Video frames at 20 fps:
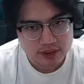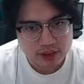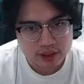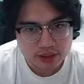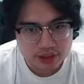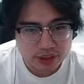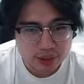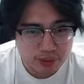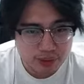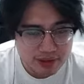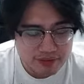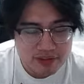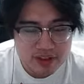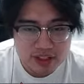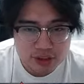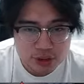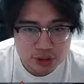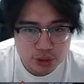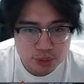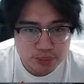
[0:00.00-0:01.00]
Your wave clear
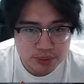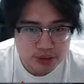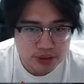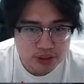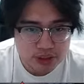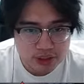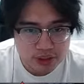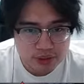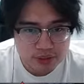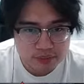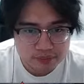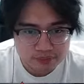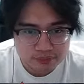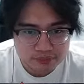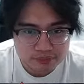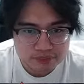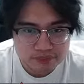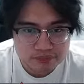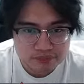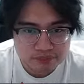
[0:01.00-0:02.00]
is super slow.
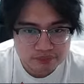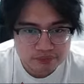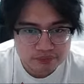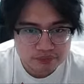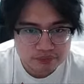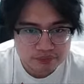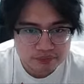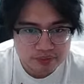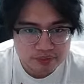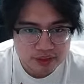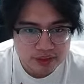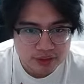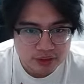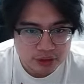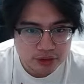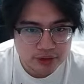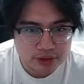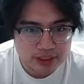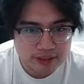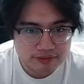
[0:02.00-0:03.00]
You
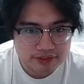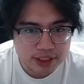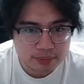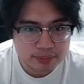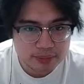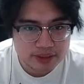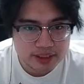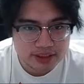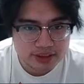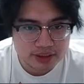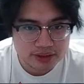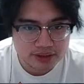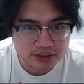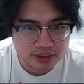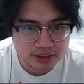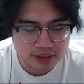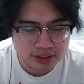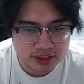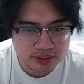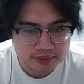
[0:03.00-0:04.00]
don't have kill potential
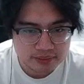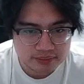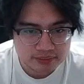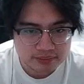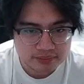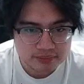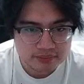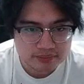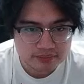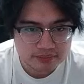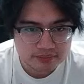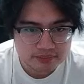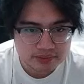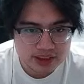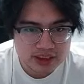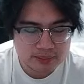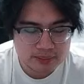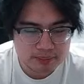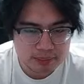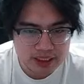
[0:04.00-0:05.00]
early.
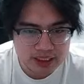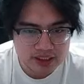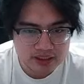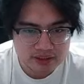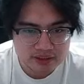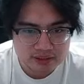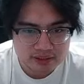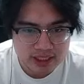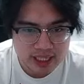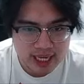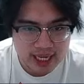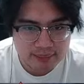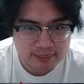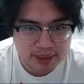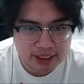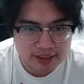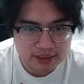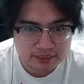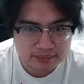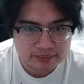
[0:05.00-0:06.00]
Just a B. High
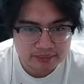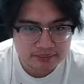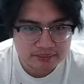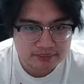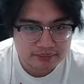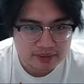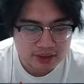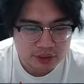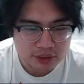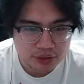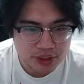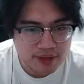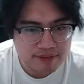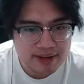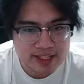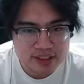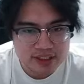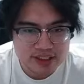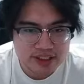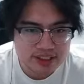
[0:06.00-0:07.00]
B. You have
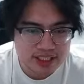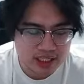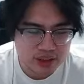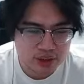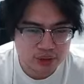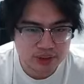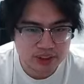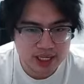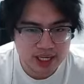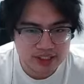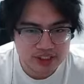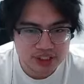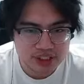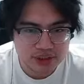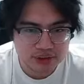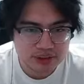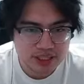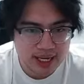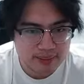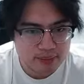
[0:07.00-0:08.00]
high sustain though and high
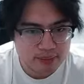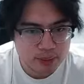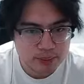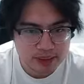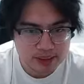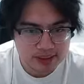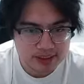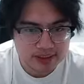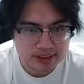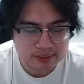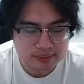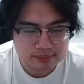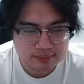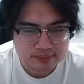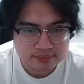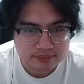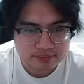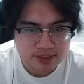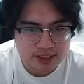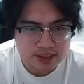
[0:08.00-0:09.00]
shield. High mobility.
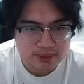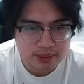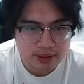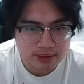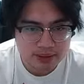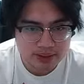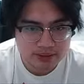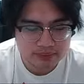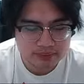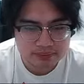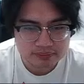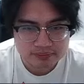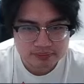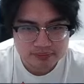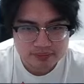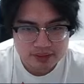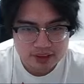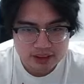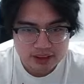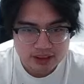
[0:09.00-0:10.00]
That's about it.
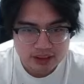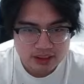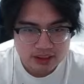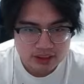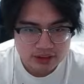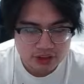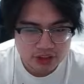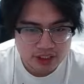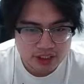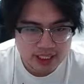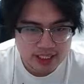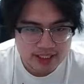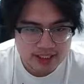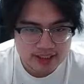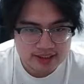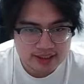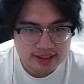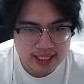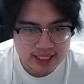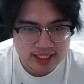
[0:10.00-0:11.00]
Your laning
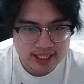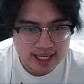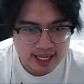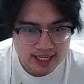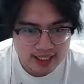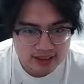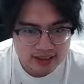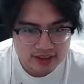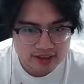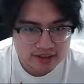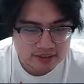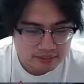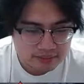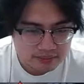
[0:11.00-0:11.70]
is kinda ass.